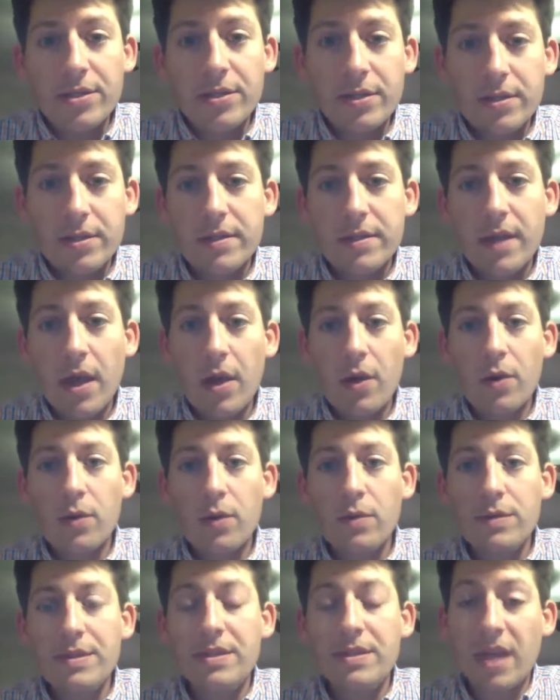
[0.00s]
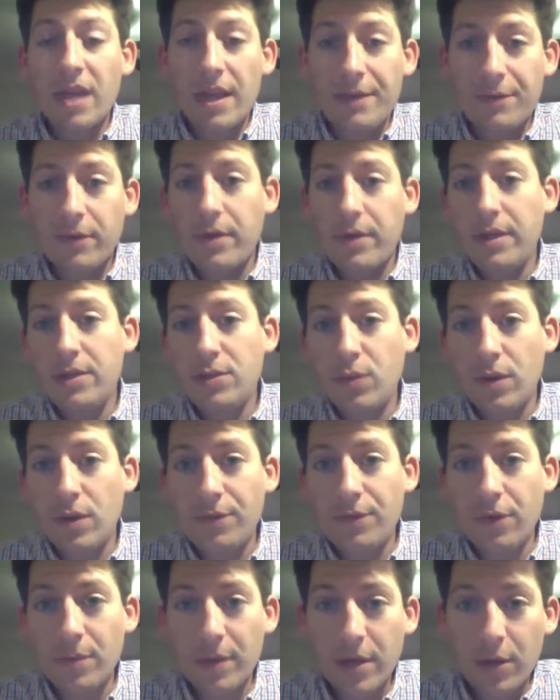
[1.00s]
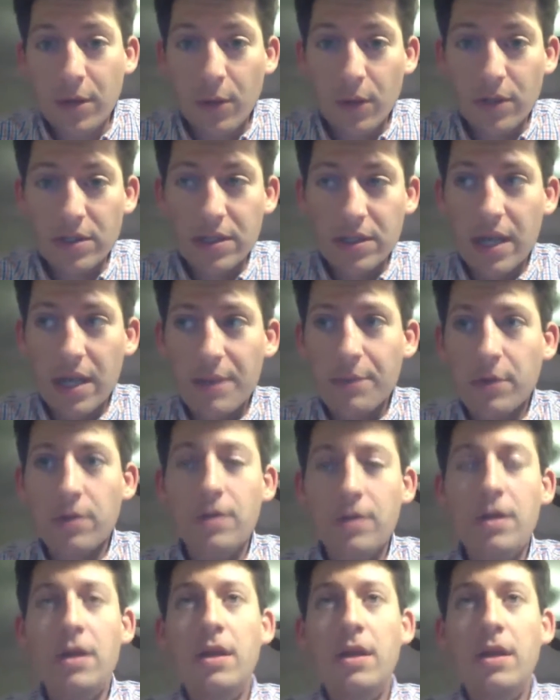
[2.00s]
So slavery is one form of coerced labor.